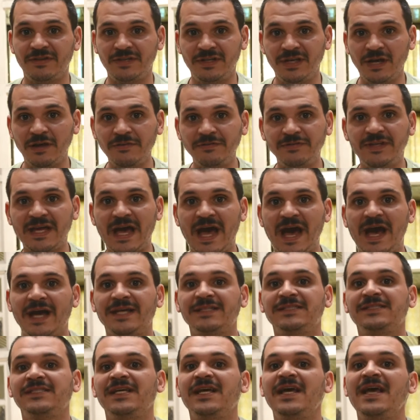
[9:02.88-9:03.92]
enough
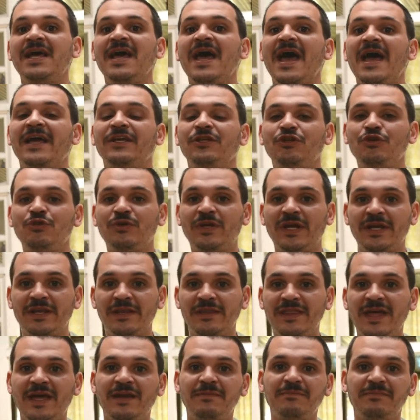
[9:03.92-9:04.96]
gas, and you can
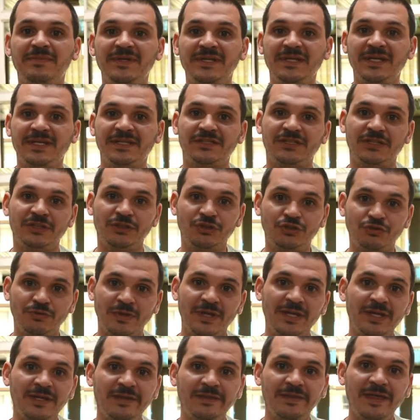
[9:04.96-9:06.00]
then begin to
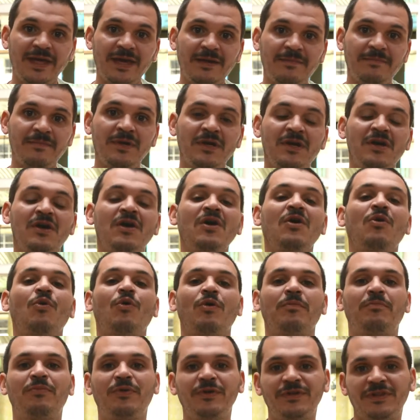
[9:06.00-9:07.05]
drink them or
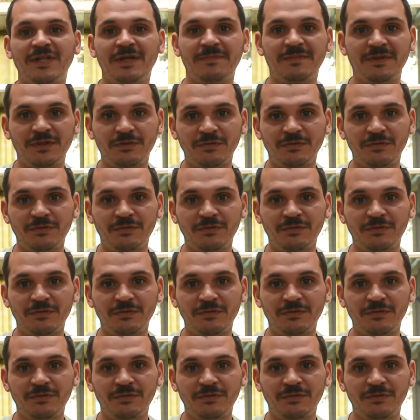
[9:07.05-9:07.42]
put them in the